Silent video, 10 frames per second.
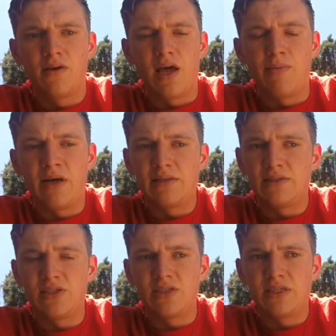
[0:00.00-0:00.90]
I'm not
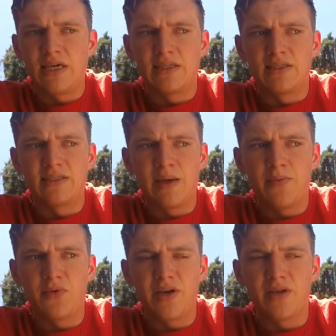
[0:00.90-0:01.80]
just saying to
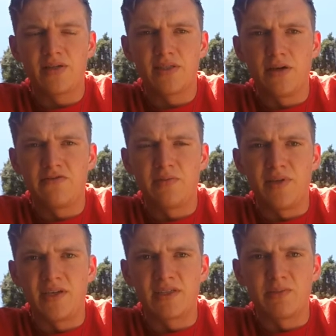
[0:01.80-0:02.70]
separate yourself from
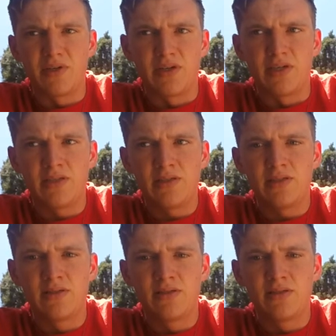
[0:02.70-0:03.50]
the experience,